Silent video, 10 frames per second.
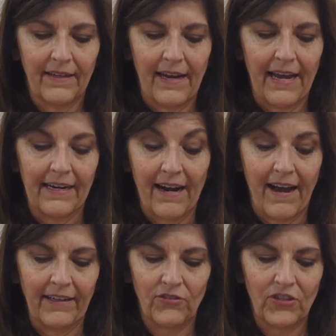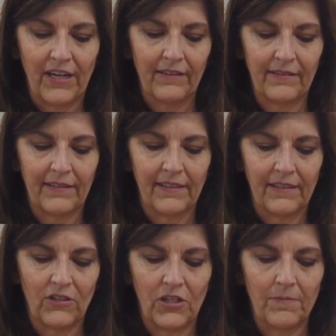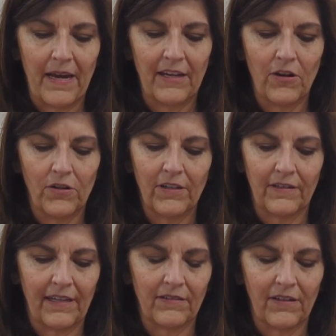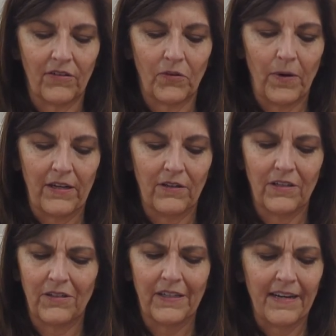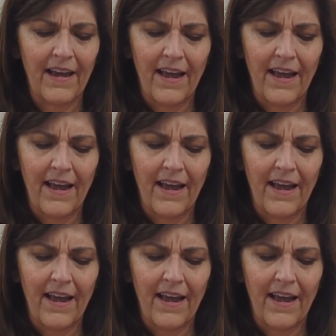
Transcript: and an ice chest to make yogurt. That's another way you could do it.